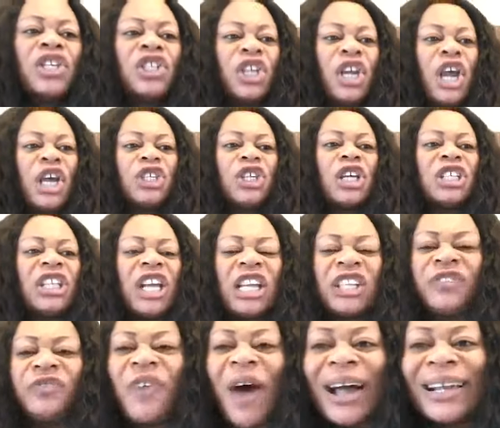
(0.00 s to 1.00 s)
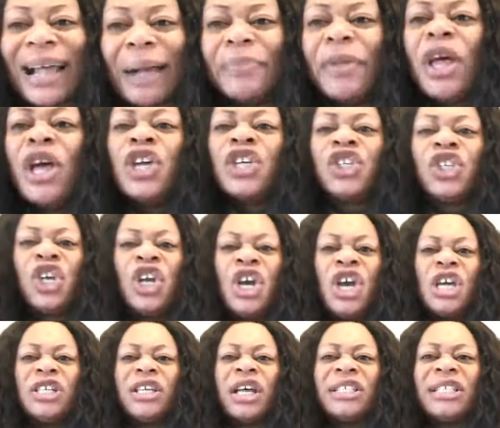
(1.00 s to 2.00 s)
Jesus is Father.
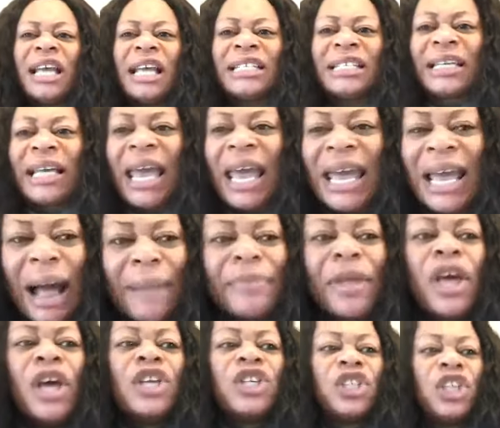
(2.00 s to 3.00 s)
Jesus is King.